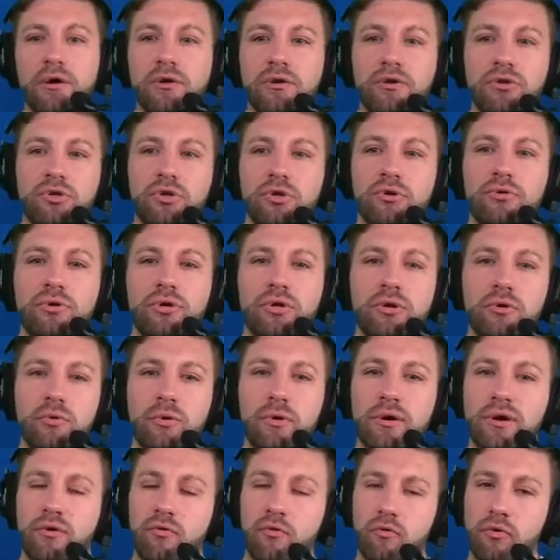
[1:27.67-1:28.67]
Do you
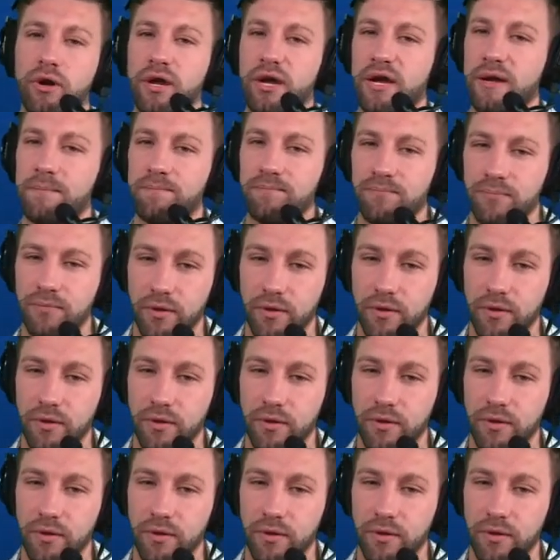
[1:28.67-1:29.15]
agree?